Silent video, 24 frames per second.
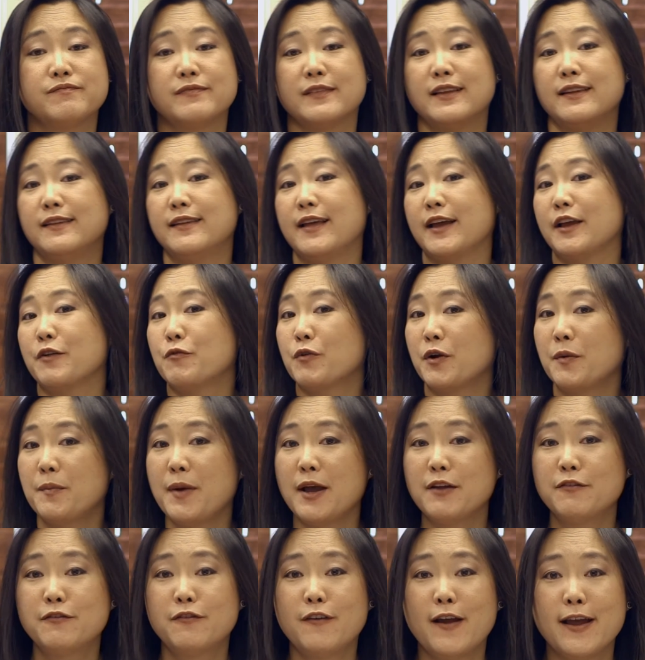like one of my
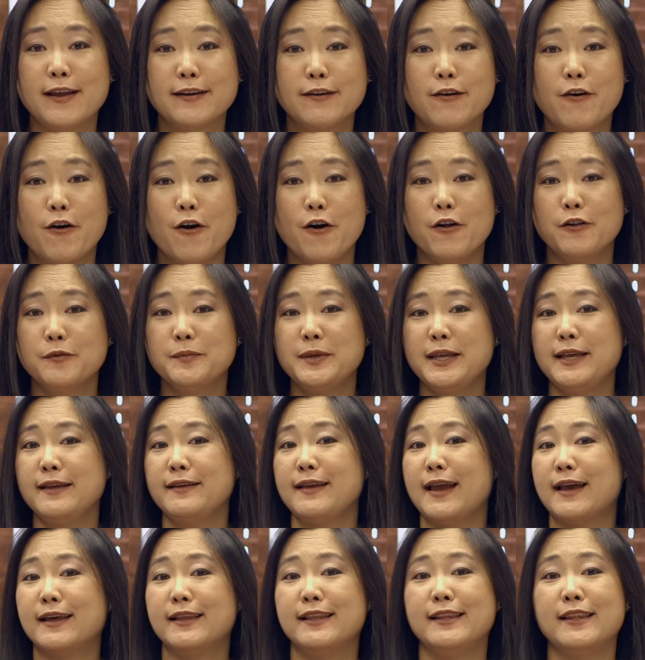friends called me
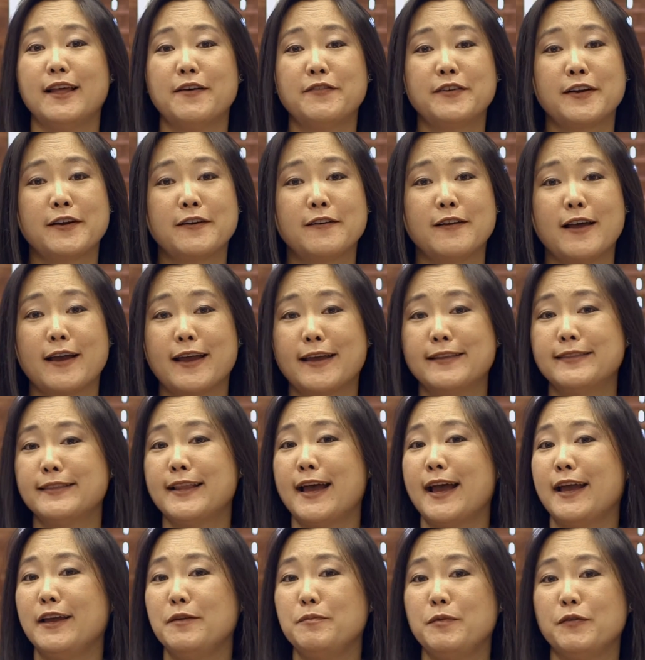at 11 o'clock at
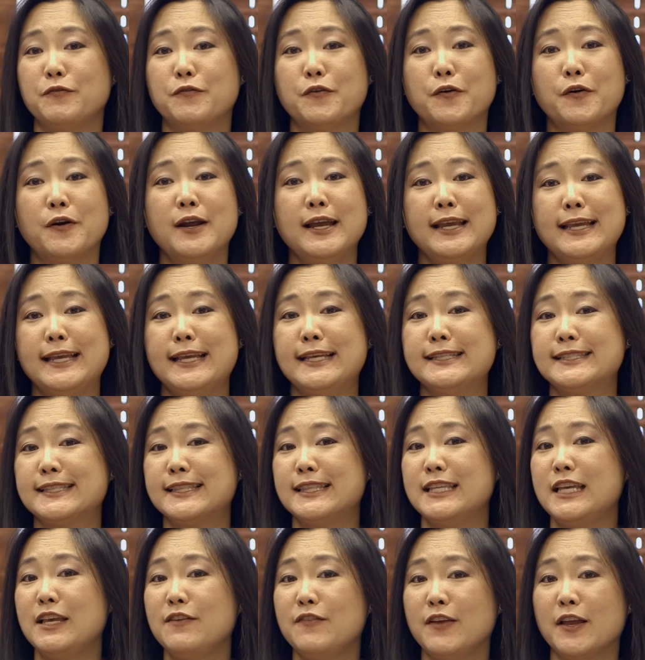night before he's
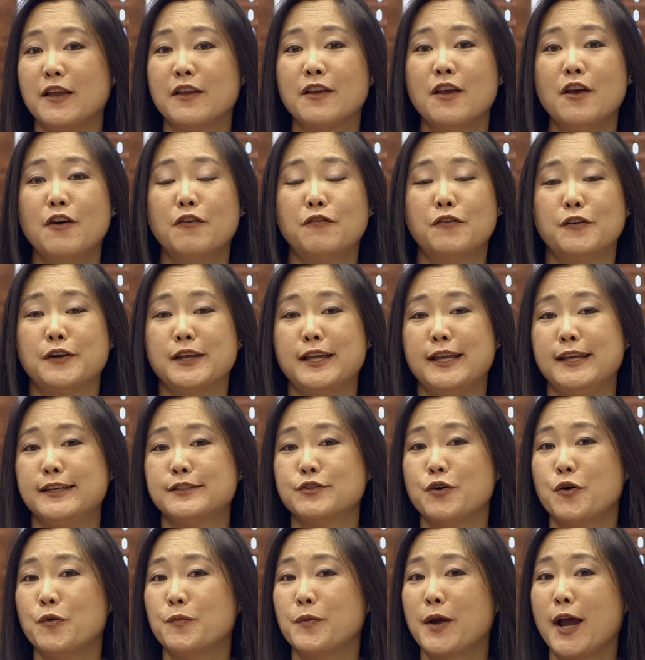leaving for his
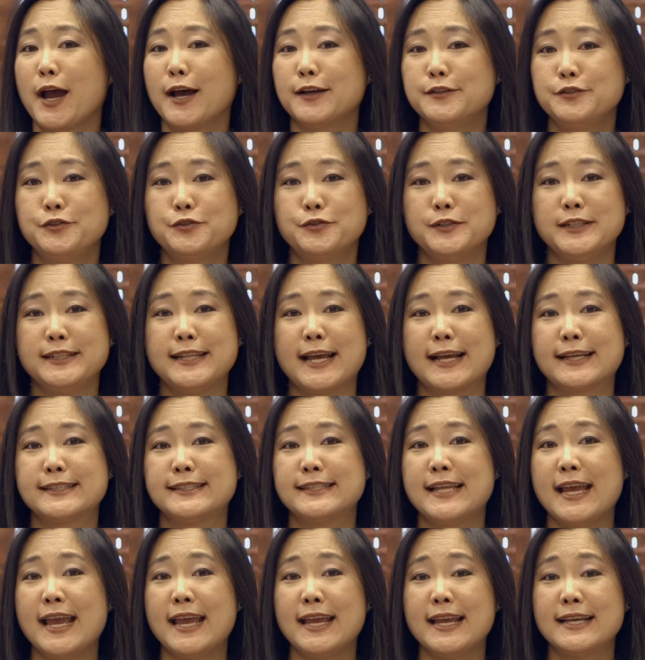home country next
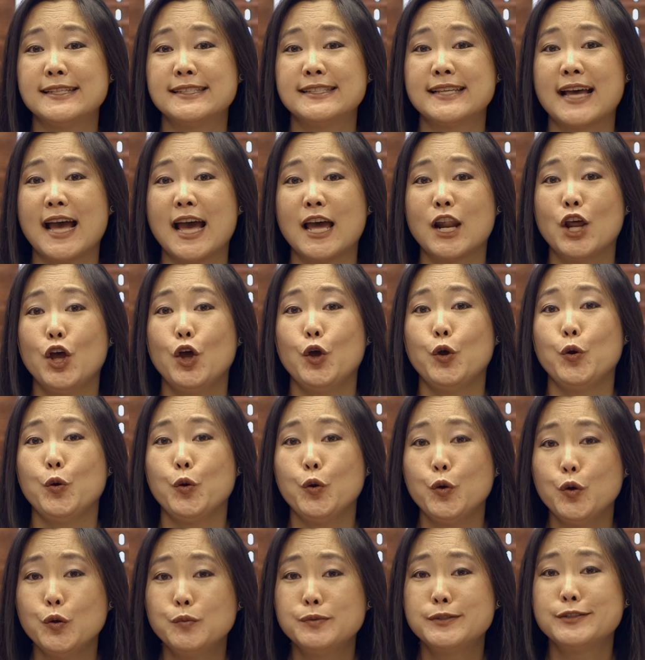day and said,
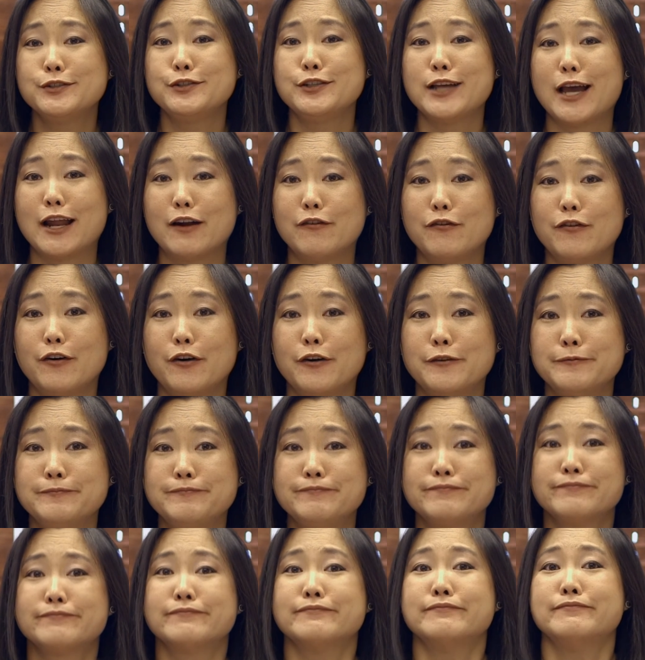oops, Jennifer,
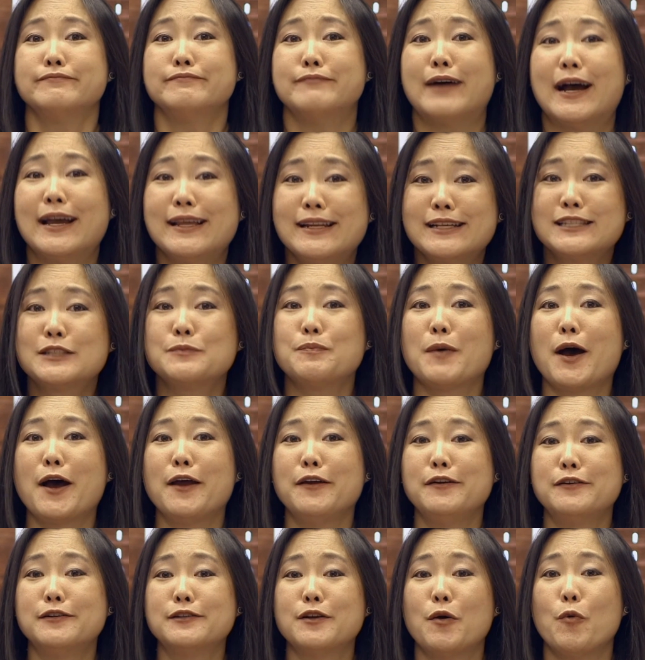mine
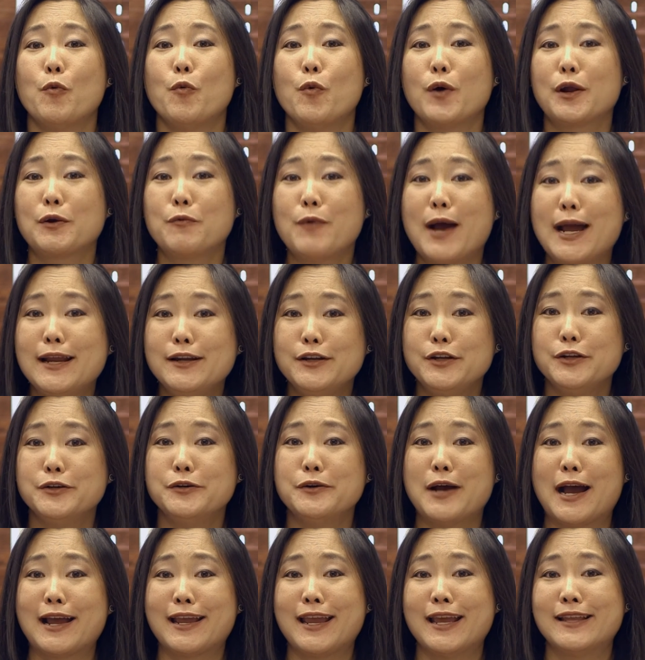expired, what do?
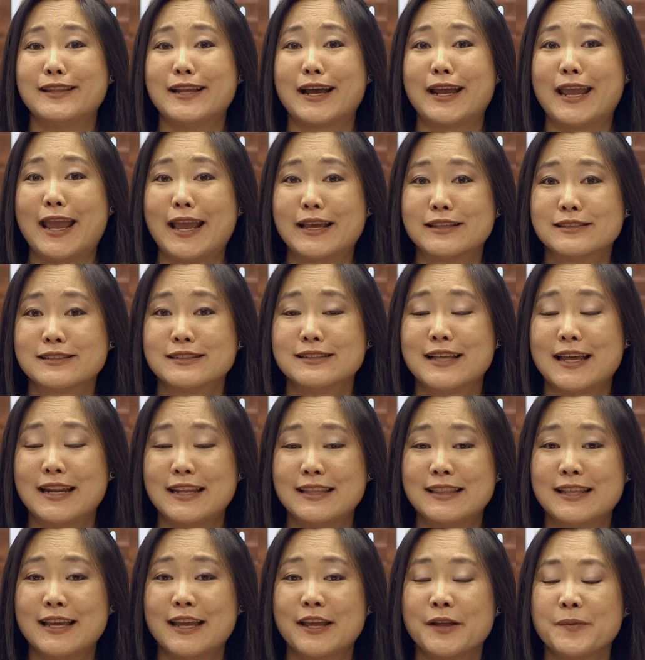I cannot cancel
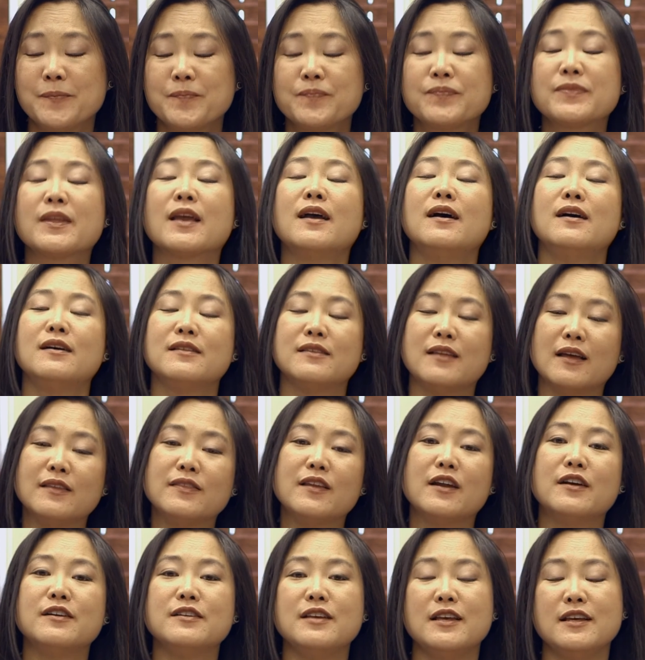anything. Then
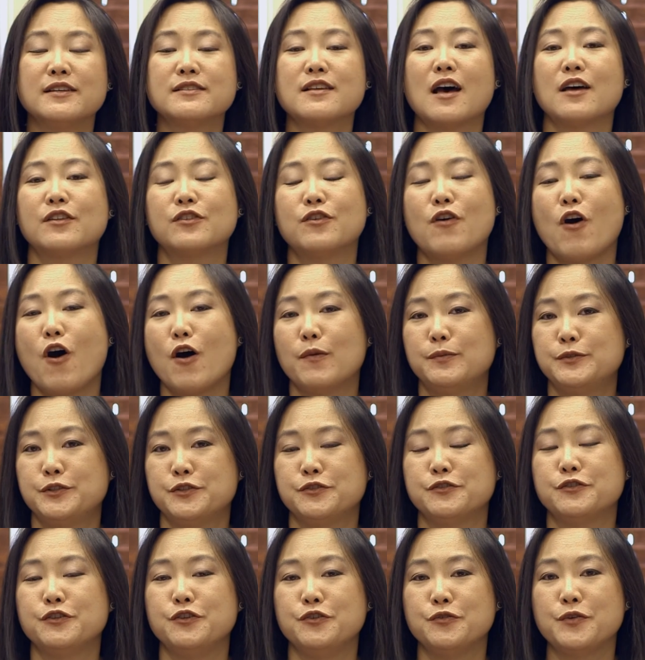there is other
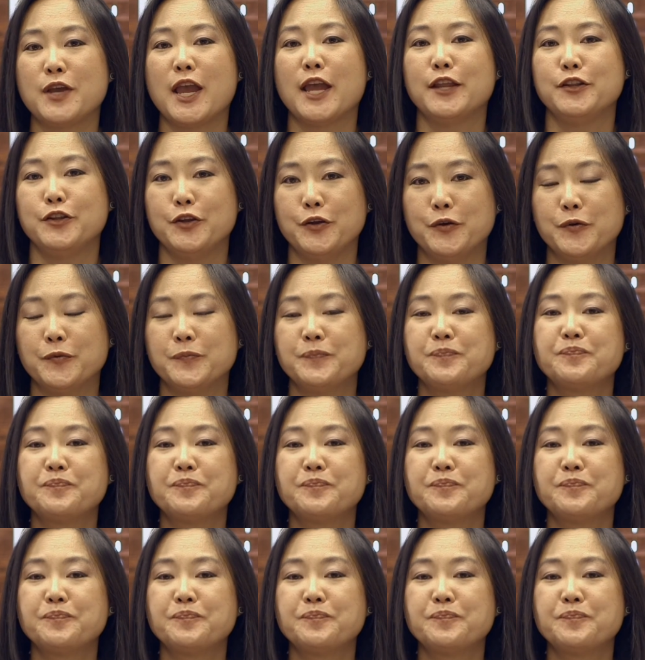options you can do.